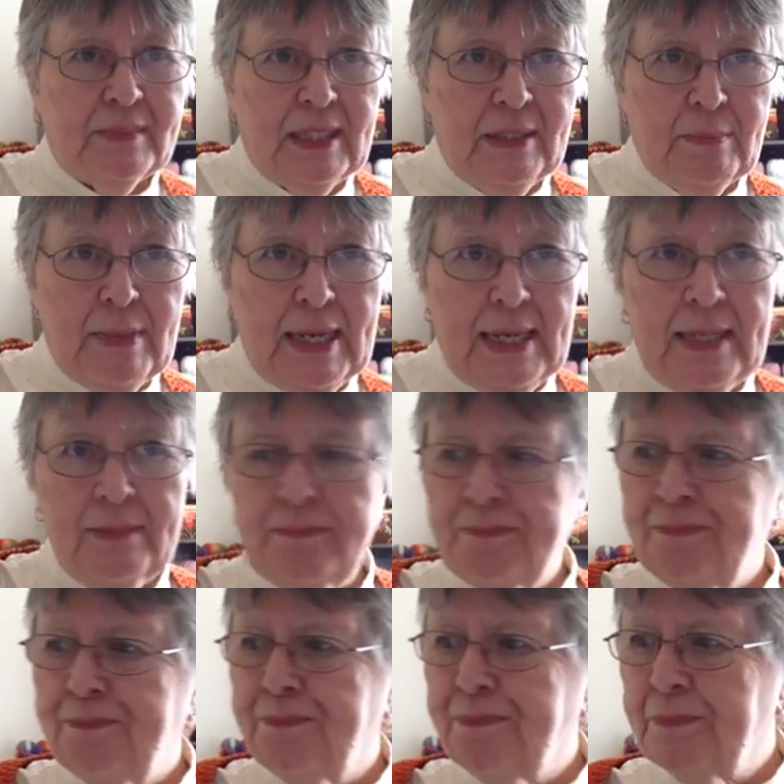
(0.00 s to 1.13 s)
in bed,
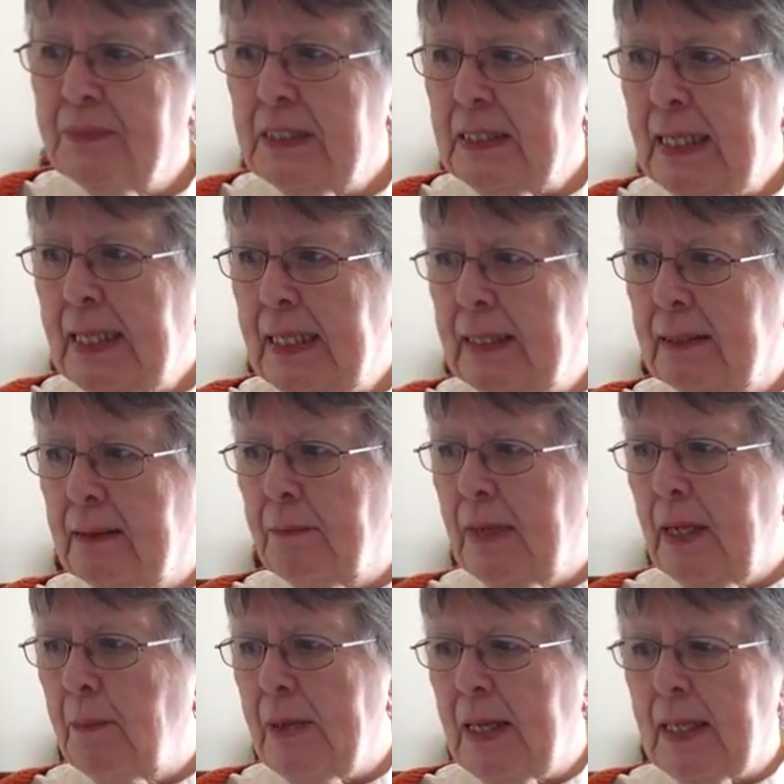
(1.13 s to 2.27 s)
sick, the
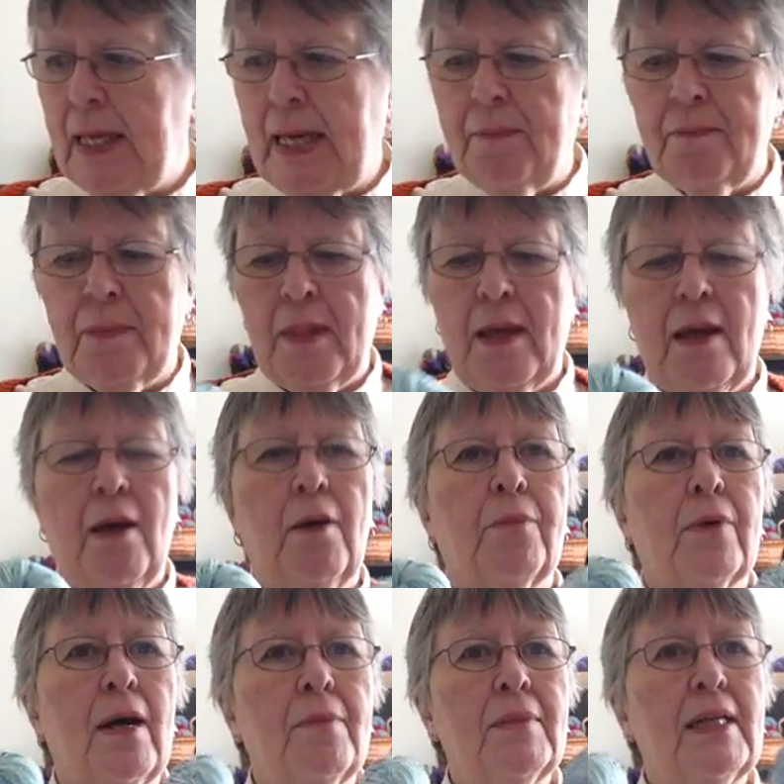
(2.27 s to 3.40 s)
mailman came,
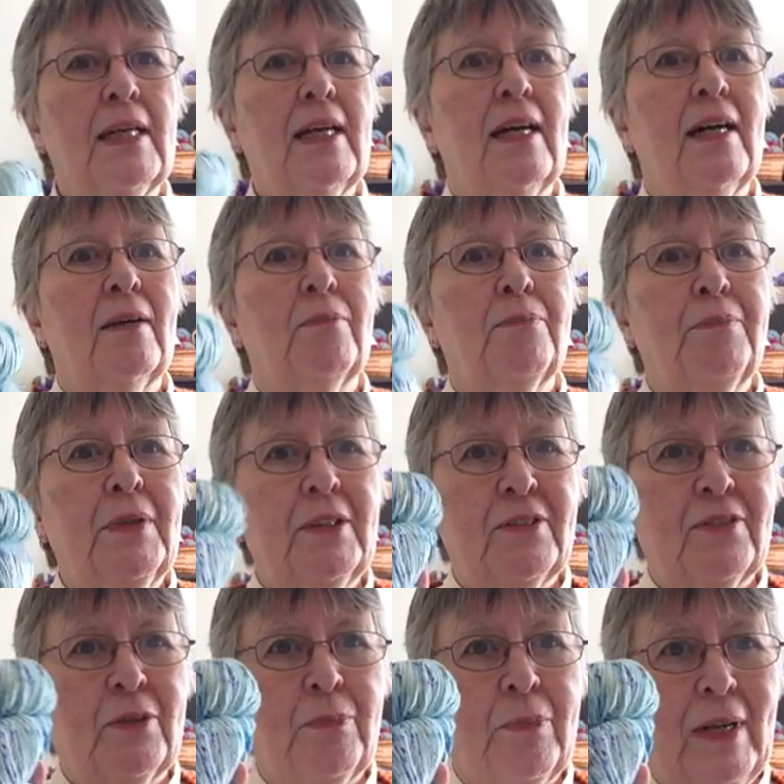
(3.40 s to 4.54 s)
brought me a
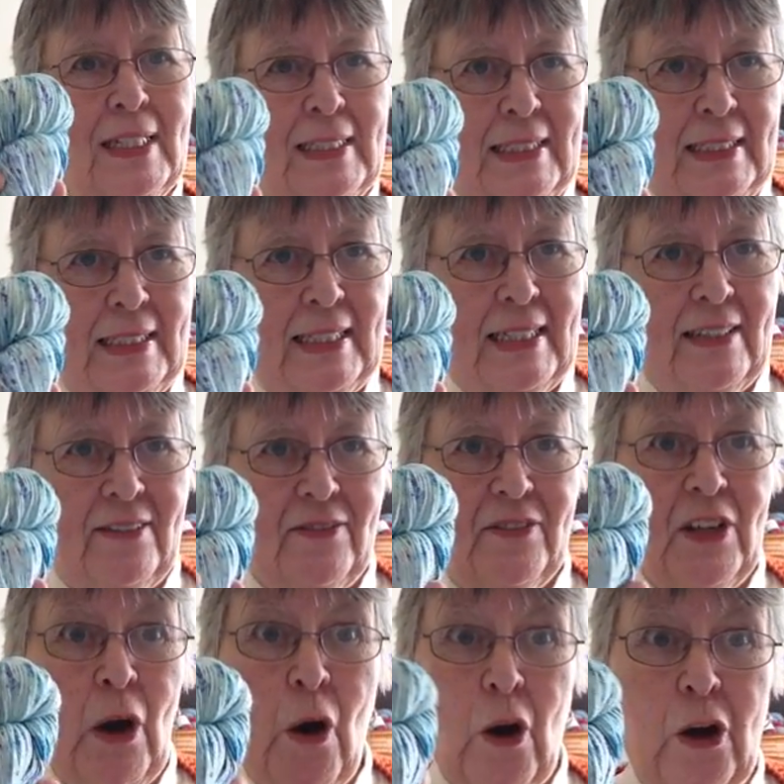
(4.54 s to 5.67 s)
beautiful present of
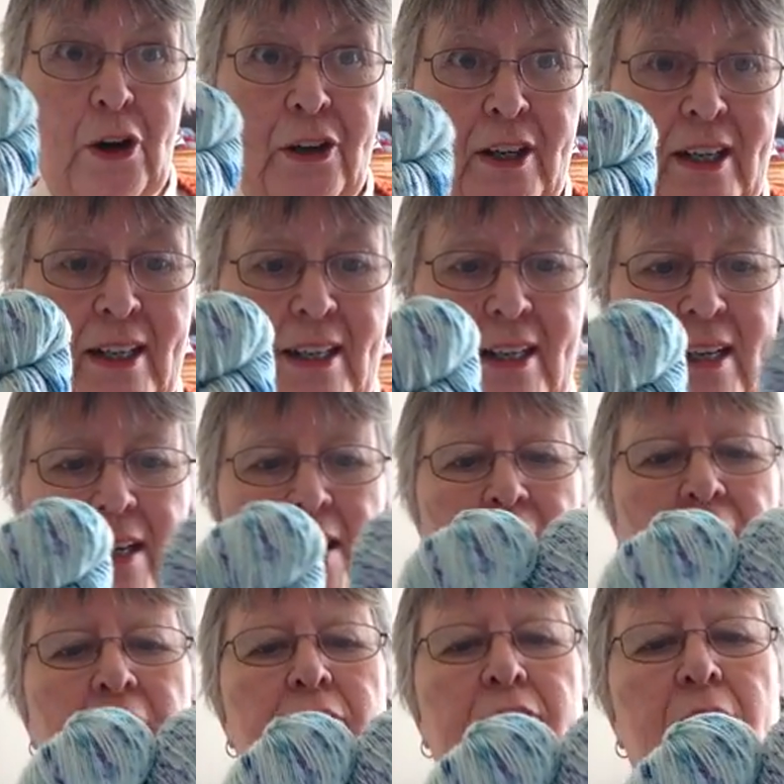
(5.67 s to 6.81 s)
yarn
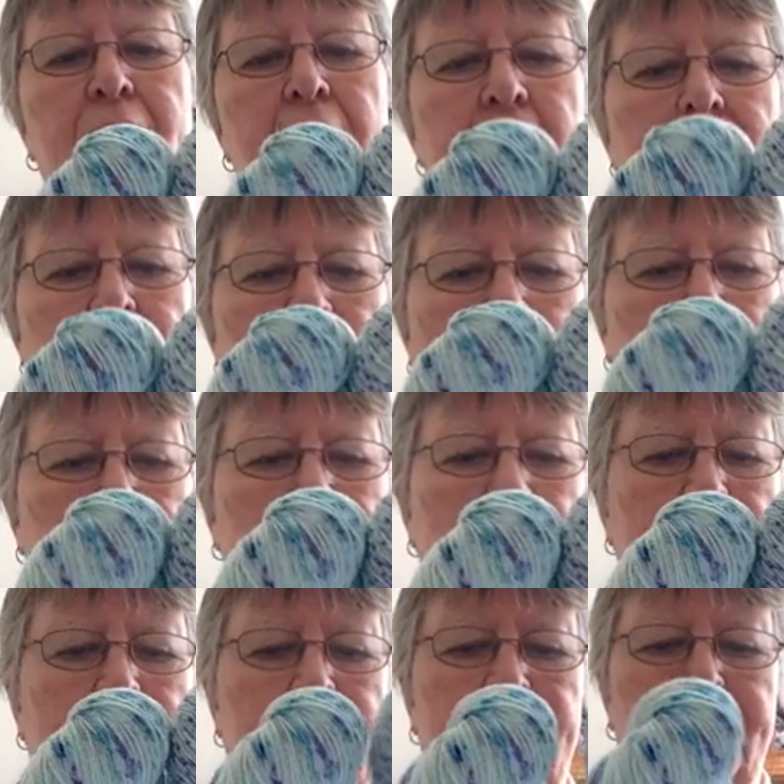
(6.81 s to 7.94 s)
from Knit
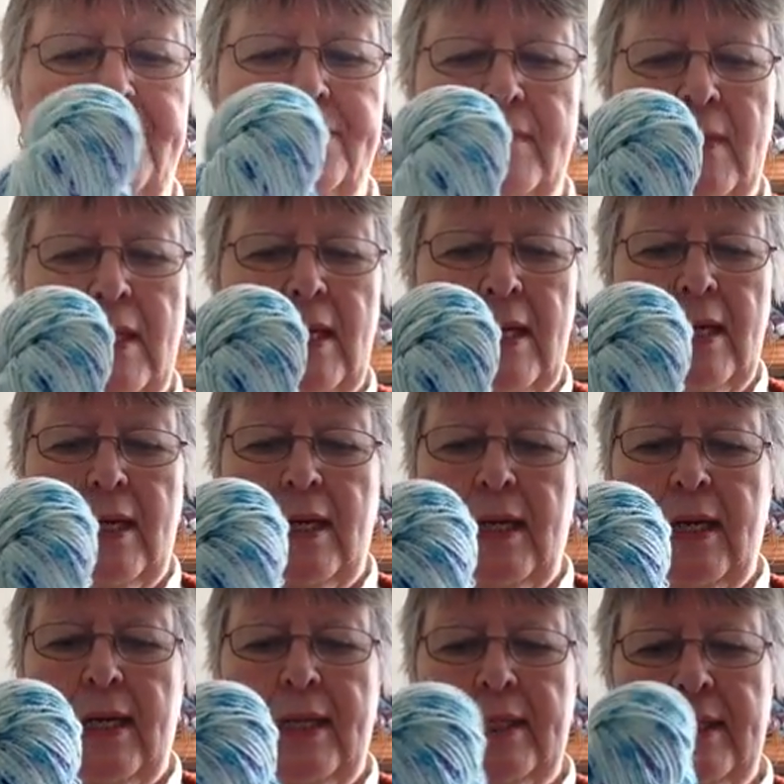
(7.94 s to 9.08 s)
Picks.
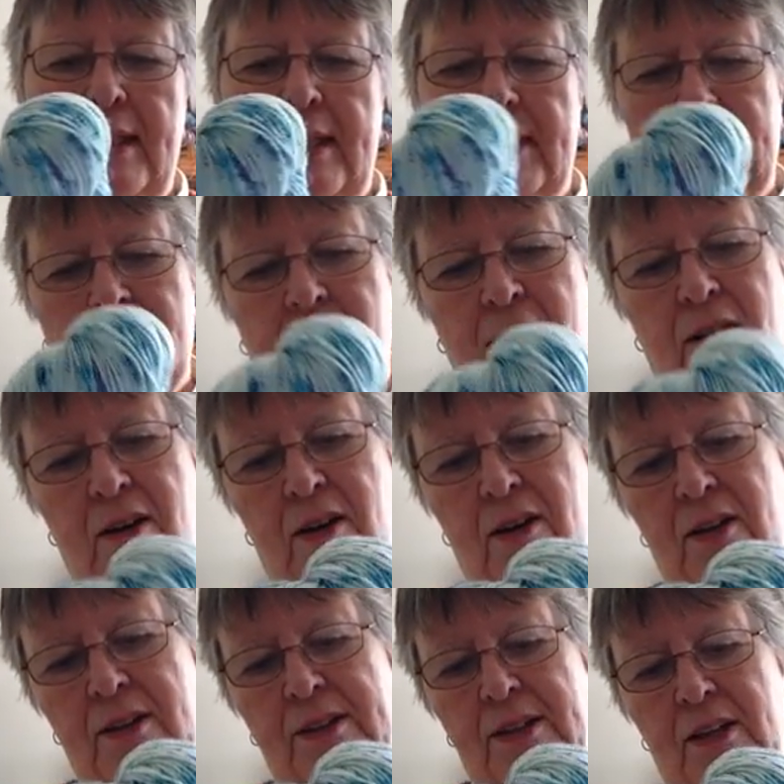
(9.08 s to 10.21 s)
It is
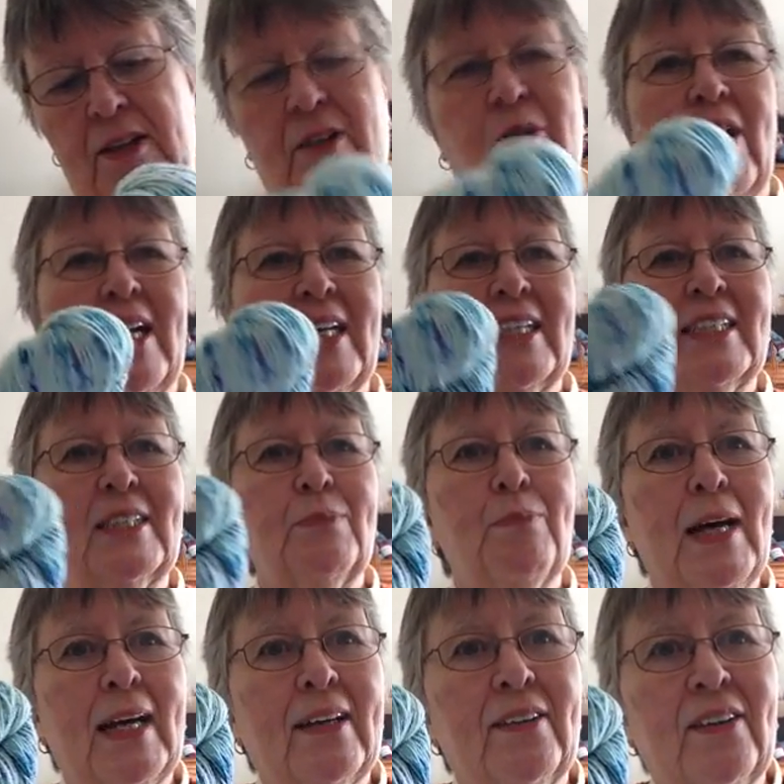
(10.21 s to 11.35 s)
called Aquatic
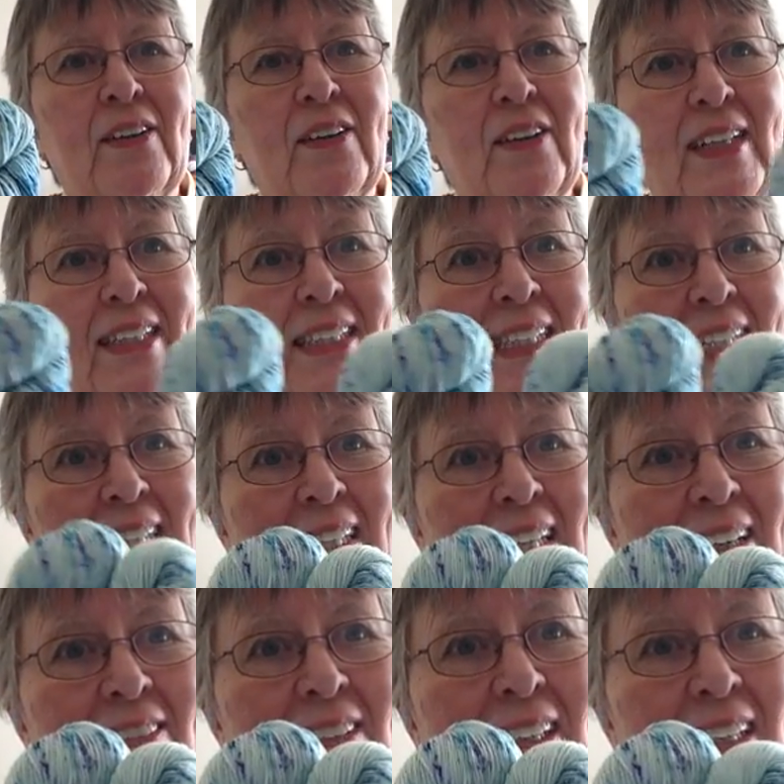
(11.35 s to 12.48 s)
Speckle. Isn't it
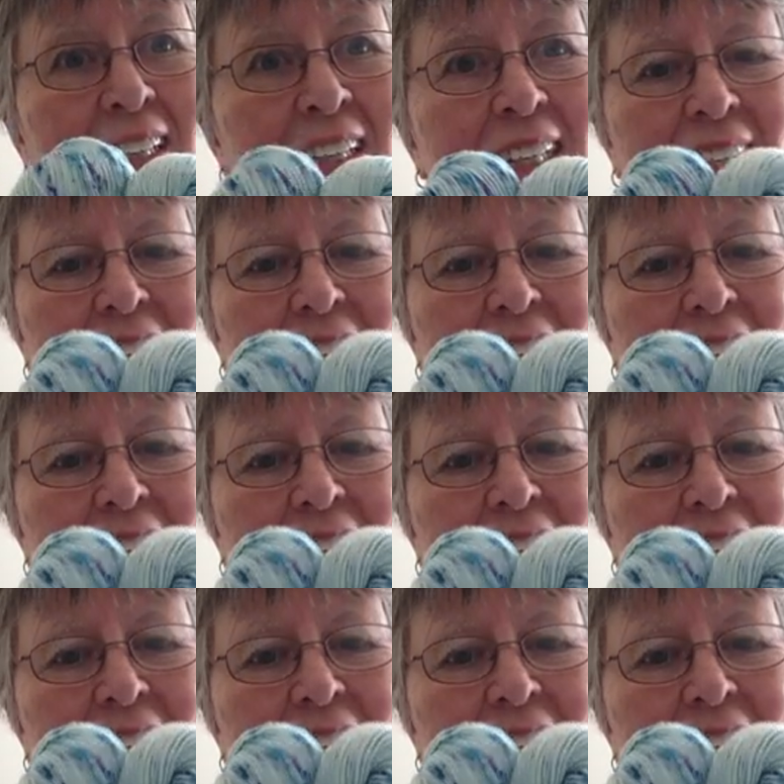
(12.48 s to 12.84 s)
lovely?